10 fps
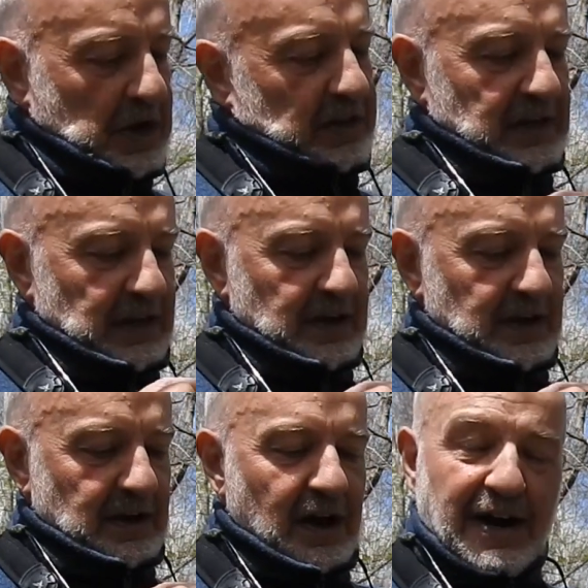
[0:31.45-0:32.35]
the
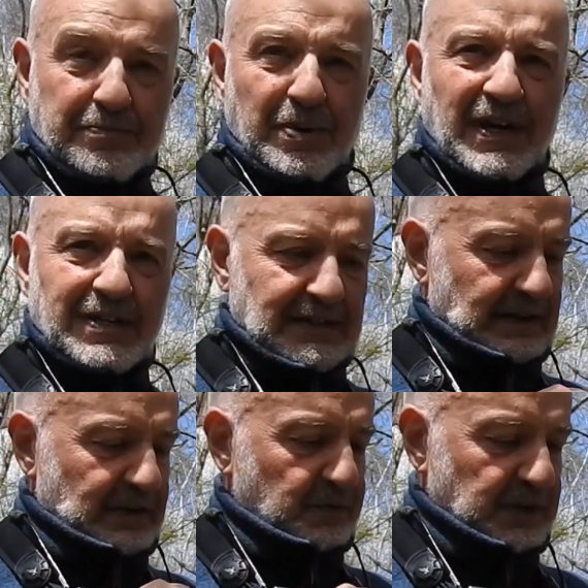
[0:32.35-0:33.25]

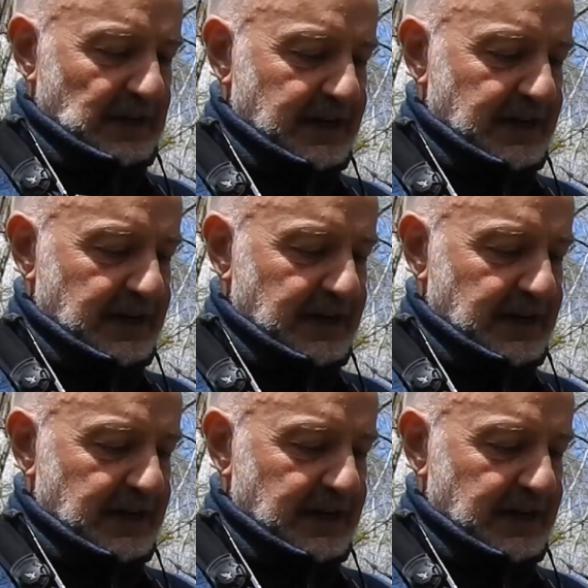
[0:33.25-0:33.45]
eyepiece with the